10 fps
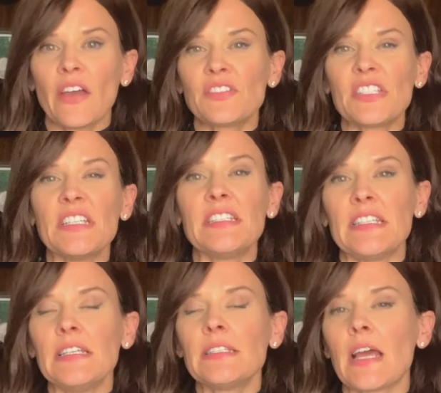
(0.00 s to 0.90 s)

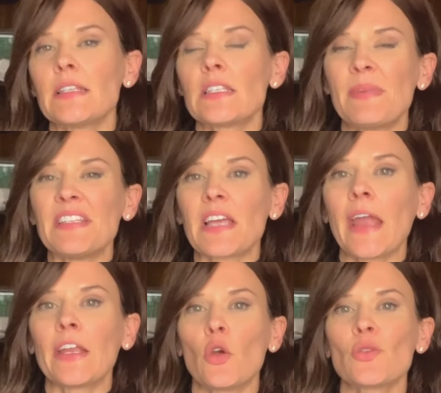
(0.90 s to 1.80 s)
FTD tends to be
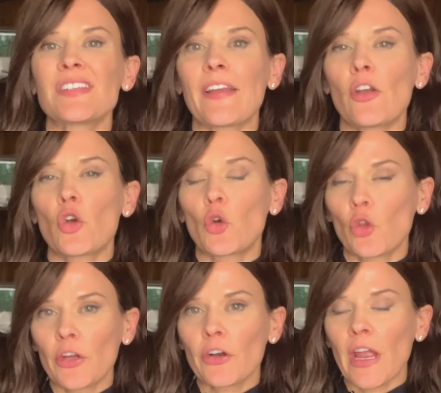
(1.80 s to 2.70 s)
diagnosed at an
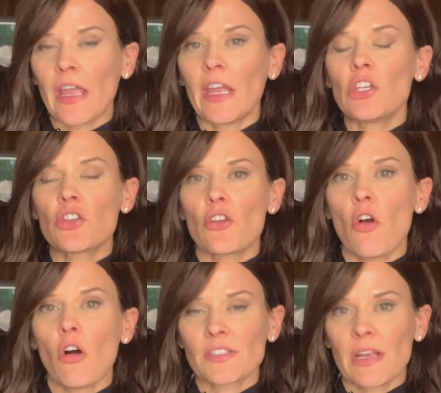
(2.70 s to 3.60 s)
earlier age than
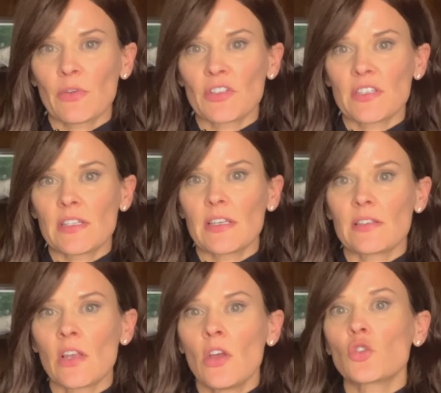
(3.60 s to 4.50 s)
Alzheimer's
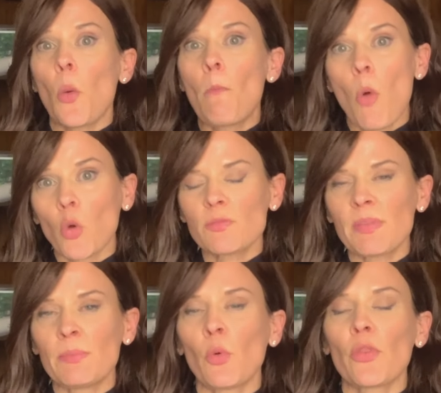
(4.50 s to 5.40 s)
disease. So most
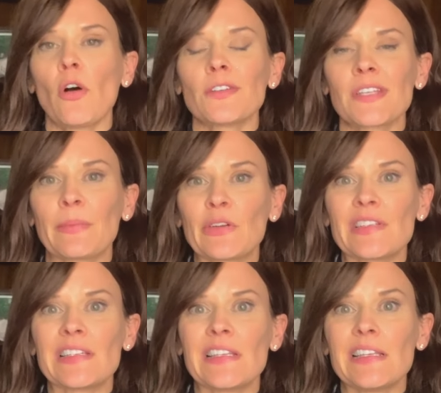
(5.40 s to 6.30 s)
people with Alzheimer's
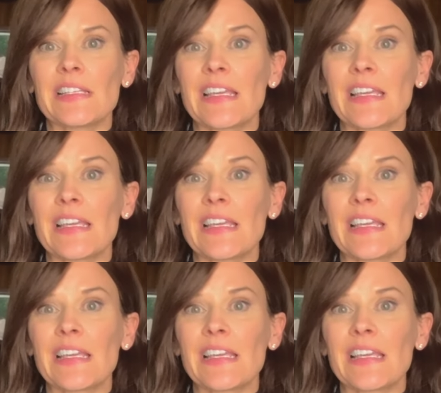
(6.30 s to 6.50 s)
disease